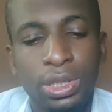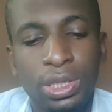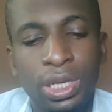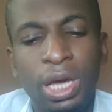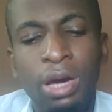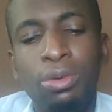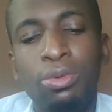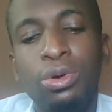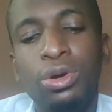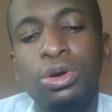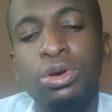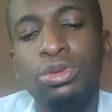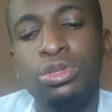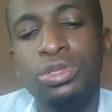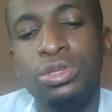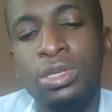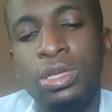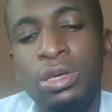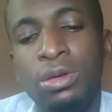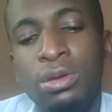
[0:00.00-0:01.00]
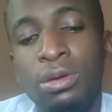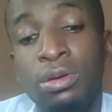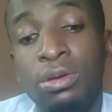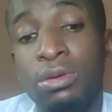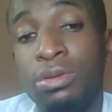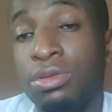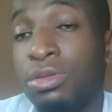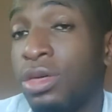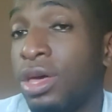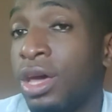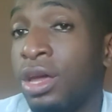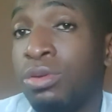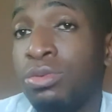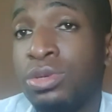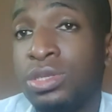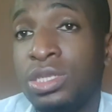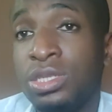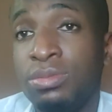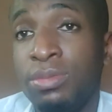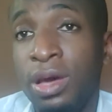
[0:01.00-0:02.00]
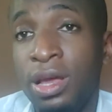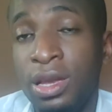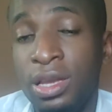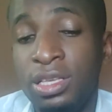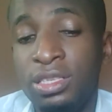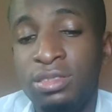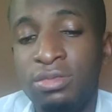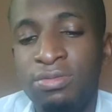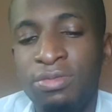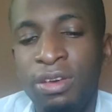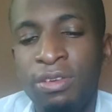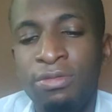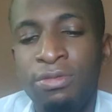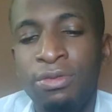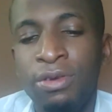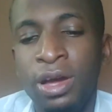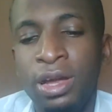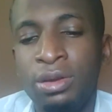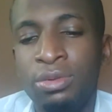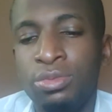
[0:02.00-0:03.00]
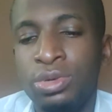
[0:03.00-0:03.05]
Then we go to the third, which is my least favorite,